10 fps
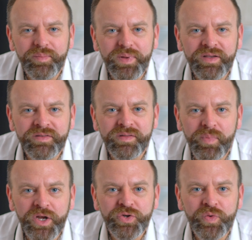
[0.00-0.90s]
Because
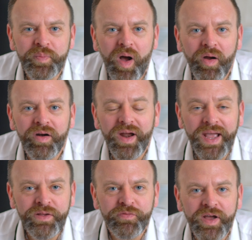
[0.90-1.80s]
mushrooms are
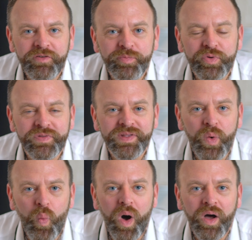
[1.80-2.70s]

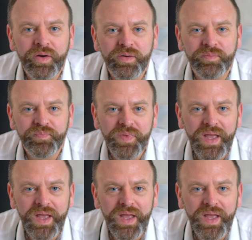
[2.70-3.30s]
85% water,